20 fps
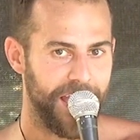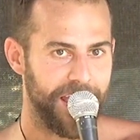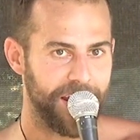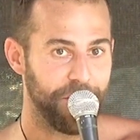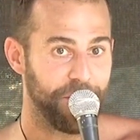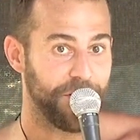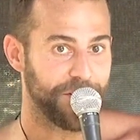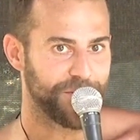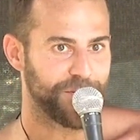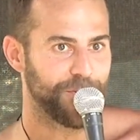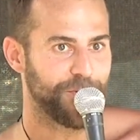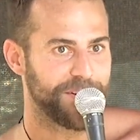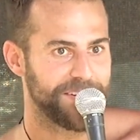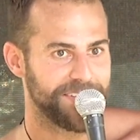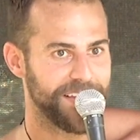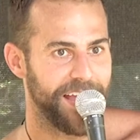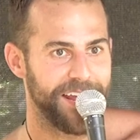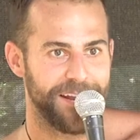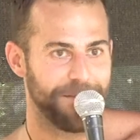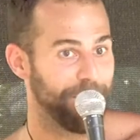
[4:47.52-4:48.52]
And it felt so
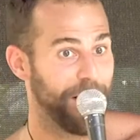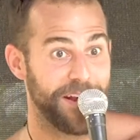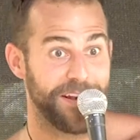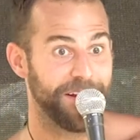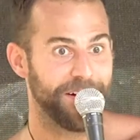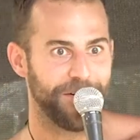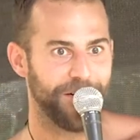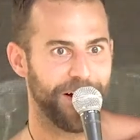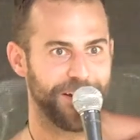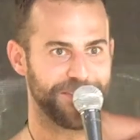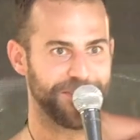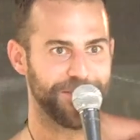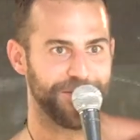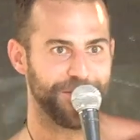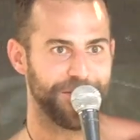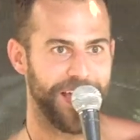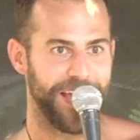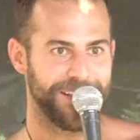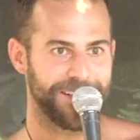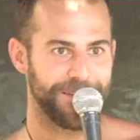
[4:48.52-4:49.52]
exciting, but I didn't know how to
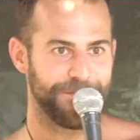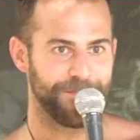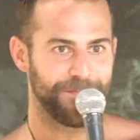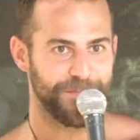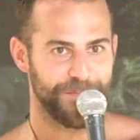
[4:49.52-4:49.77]
do that.